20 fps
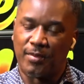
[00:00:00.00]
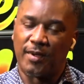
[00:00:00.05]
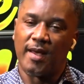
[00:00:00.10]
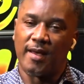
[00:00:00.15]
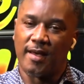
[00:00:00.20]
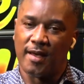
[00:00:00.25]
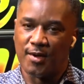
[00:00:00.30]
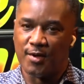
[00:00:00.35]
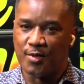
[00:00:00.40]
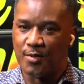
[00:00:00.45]
a
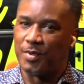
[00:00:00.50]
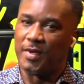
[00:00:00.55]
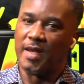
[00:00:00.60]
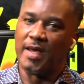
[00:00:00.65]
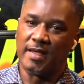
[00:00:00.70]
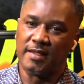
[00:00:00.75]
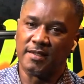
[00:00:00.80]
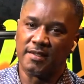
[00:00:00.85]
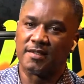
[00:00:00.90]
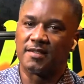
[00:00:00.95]
player who
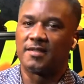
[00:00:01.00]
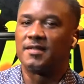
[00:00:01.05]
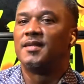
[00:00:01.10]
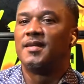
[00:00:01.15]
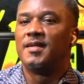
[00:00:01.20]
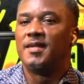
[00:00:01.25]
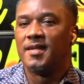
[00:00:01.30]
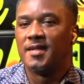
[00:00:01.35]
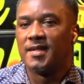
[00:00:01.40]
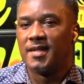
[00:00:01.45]
plays
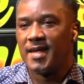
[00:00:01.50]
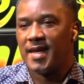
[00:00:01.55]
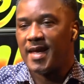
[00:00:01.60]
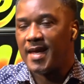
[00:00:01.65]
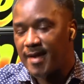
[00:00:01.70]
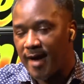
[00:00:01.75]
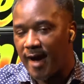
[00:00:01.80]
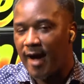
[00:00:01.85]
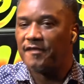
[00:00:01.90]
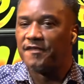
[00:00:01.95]

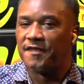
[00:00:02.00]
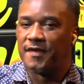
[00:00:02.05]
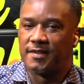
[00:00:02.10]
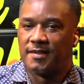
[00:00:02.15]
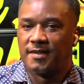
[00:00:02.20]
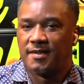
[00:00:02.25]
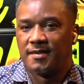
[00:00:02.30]
in Harvard?